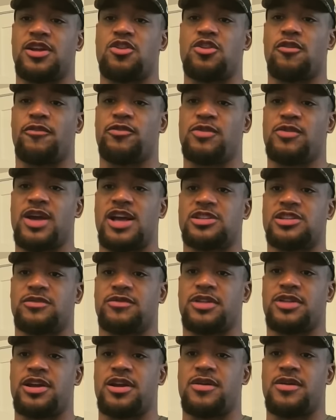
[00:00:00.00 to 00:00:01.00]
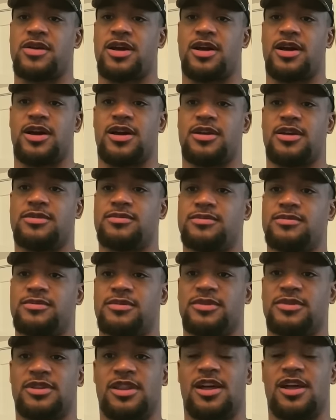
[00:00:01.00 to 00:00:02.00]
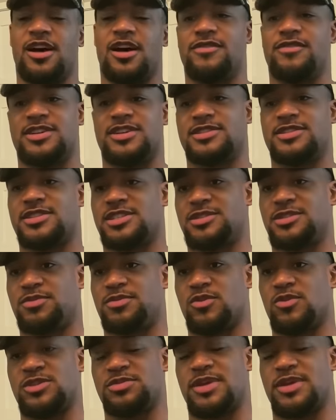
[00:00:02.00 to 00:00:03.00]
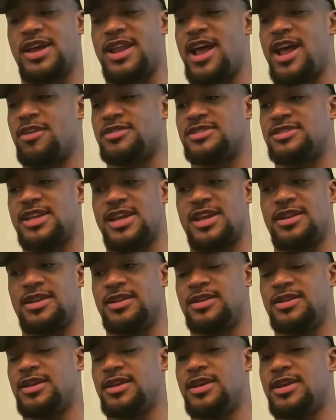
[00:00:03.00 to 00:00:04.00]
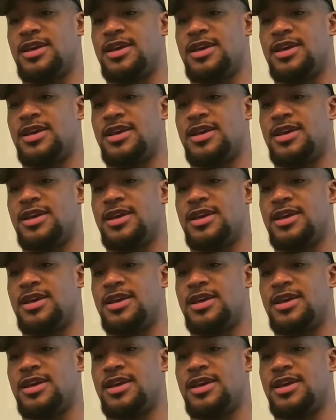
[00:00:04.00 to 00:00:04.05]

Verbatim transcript: I know a few guys over there. Uh, Love is, is, was playing outstanding.